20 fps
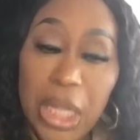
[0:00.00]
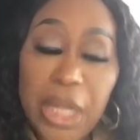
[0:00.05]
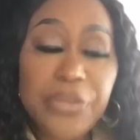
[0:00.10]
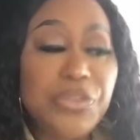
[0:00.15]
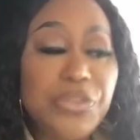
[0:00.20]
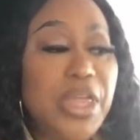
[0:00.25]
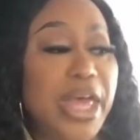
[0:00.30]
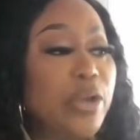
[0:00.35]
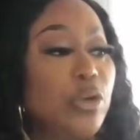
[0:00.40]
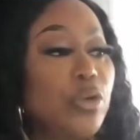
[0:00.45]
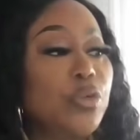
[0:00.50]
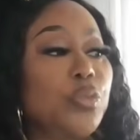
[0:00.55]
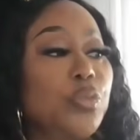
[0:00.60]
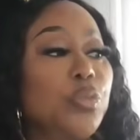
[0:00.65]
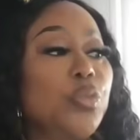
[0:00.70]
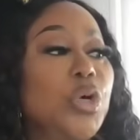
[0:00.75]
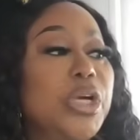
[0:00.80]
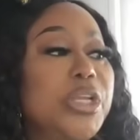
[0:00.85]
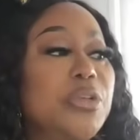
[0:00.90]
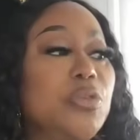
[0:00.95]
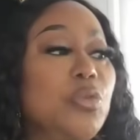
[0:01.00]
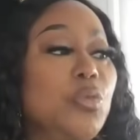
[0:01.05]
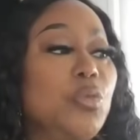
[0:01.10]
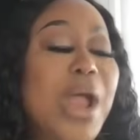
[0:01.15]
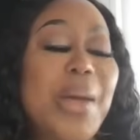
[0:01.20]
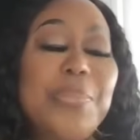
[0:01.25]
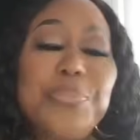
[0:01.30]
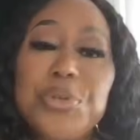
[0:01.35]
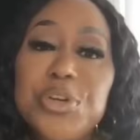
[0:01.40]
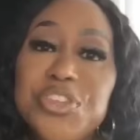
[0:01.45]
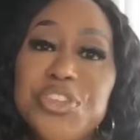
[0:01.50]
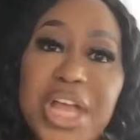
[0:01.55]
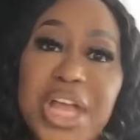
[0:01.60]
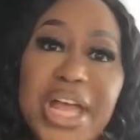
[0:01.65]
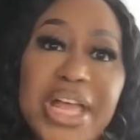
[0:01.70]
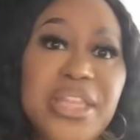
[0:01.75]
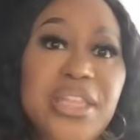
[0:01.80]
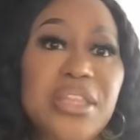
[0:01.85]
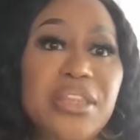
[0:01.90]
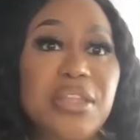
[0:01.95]
that would
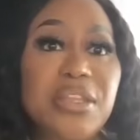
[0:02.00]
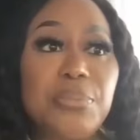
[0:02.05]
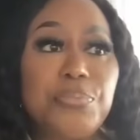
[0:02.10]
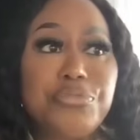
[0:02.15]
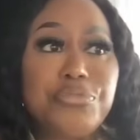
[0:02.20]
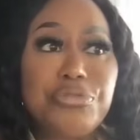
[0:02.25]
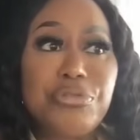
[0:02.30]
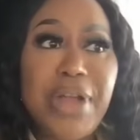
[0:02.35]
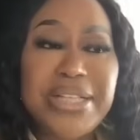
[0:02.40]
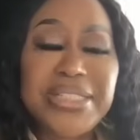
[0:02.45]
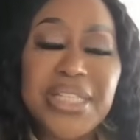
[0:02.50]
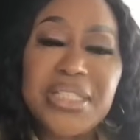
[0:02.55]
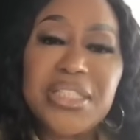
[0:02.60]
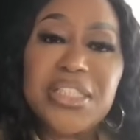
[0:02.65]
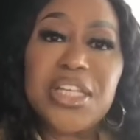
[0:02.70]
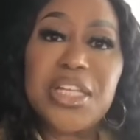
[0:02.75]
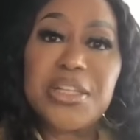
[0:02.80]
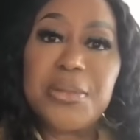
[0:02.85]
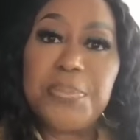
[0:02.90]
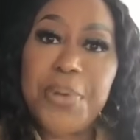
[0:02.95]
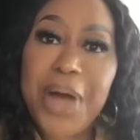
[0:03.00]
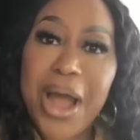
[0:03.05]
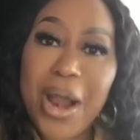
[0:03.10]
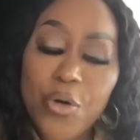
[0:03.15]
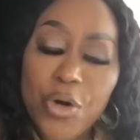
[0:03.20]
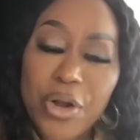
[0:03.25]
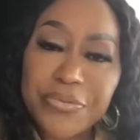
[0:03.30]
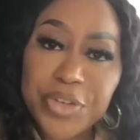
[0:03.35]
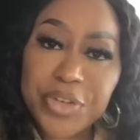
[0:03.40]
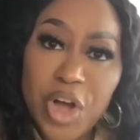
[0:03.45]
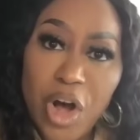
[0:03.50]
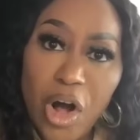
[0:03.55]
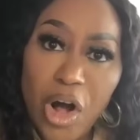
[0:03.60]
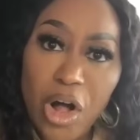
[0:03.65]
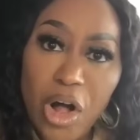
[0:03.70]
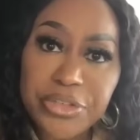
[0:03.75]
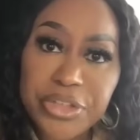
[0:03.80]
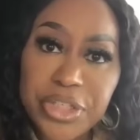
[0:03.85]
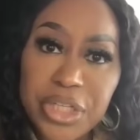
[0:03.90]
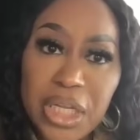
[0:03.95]
represent the presence and the power of
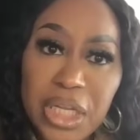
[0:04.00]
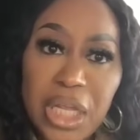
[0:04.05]
God.